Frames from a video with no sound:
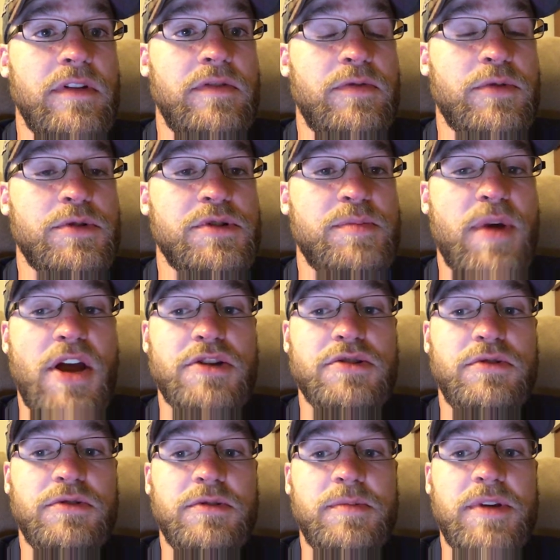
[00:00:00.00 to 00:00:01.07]
For
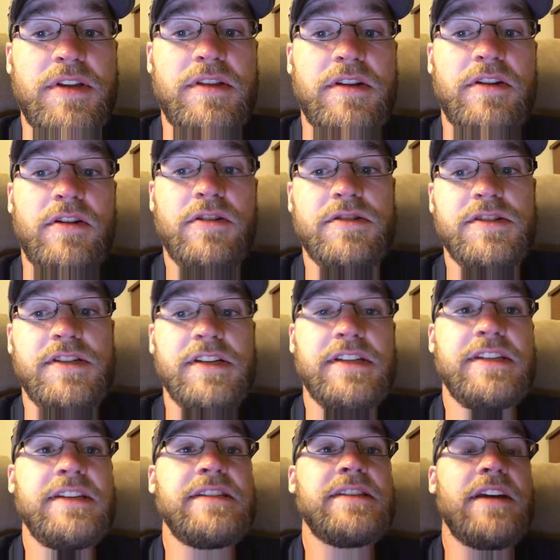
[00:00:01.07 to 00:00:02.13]
Smash Ultimate, there are
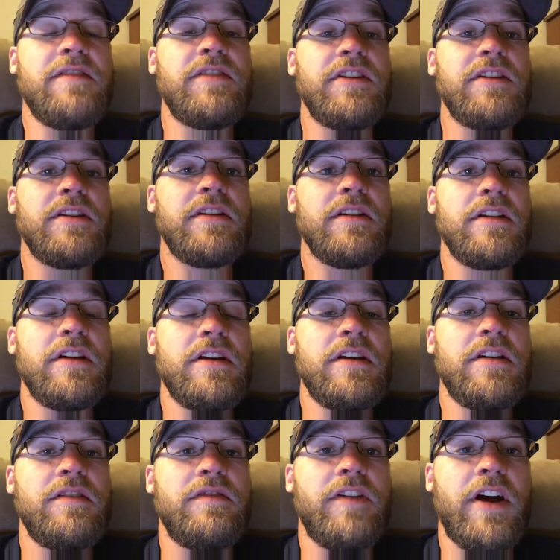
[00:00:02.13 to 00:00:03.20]
67
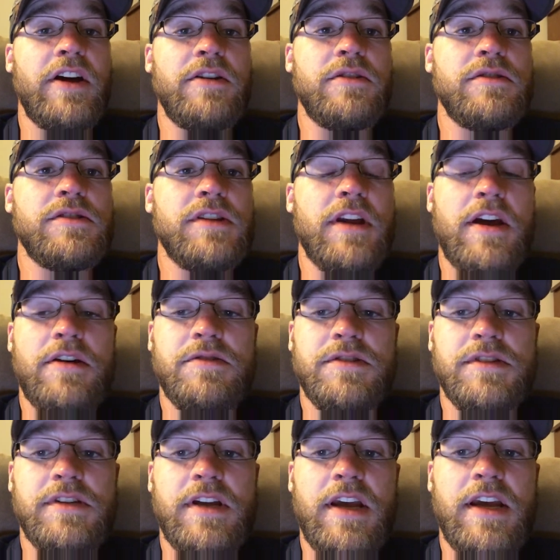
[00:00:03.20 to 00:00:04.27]
fighters
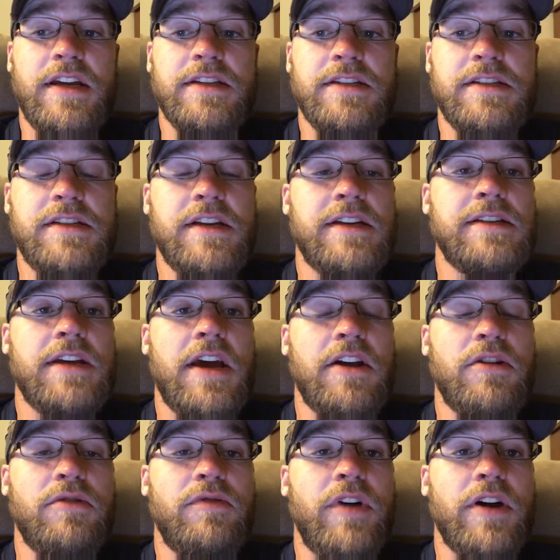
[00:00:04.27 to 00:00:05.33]
announced and 6
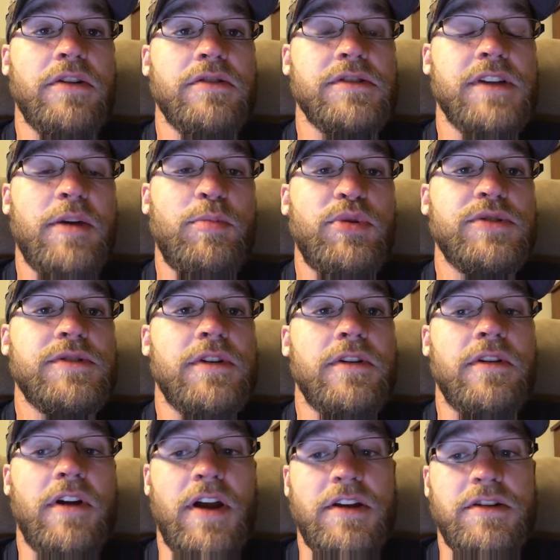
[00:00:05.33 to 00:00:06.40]
Echo Fighters. That puts our
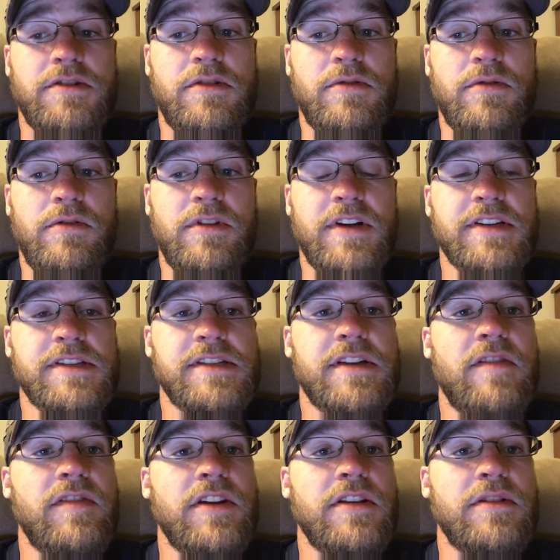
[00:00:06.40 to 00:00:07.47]
grand total at
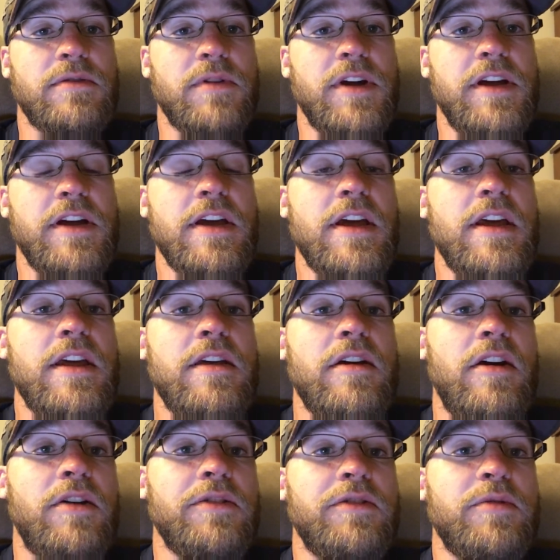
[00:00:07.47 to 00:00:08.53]
73.
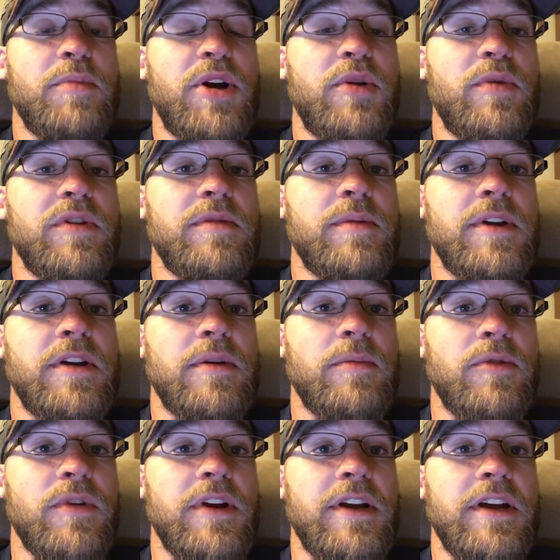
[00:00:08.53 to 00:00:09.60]
Also bear with me, I'm
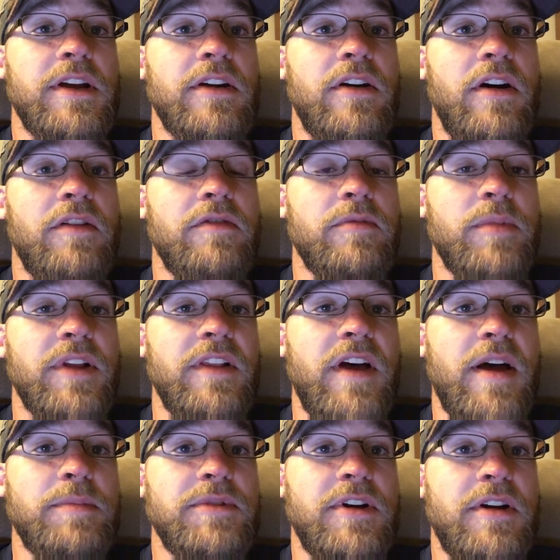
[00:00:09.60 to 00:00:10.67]
reading off of my
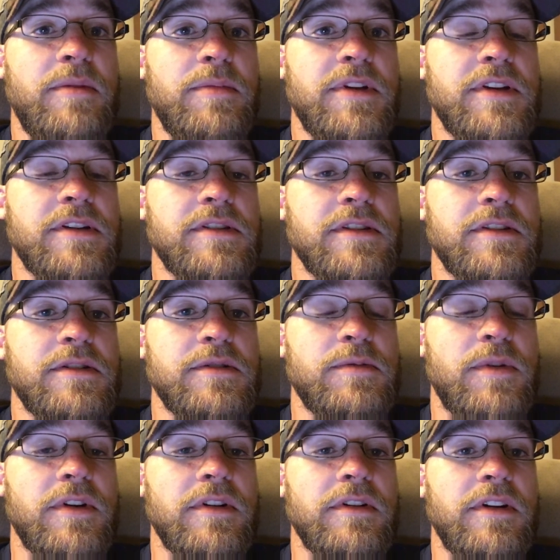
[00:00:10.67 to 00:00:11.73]
laptop because I just
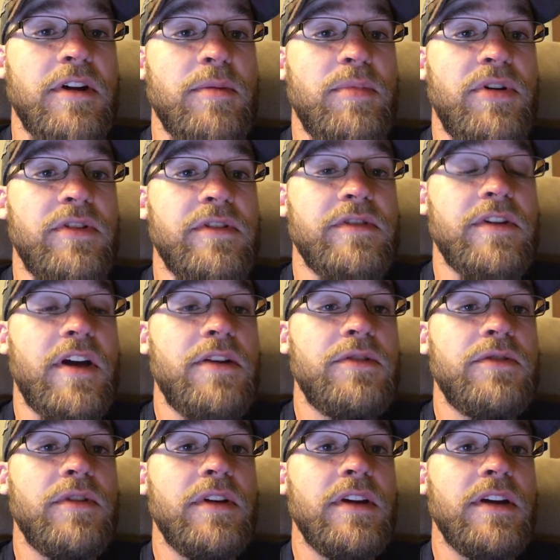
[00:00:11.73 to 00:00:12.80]
want to type all this out
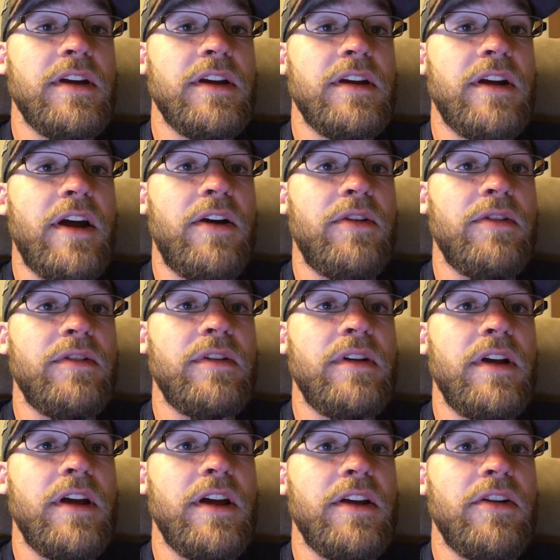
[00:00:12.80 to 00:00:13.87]
so I can get it out
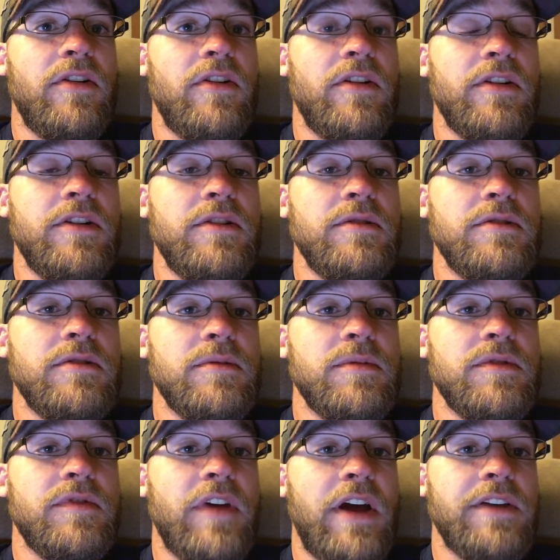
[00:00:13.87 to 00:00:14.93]
and on YouTube
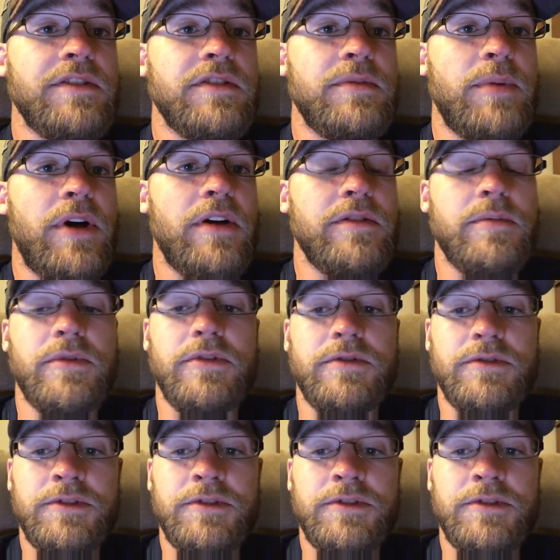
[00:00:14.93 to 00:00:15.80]
as fast as possible.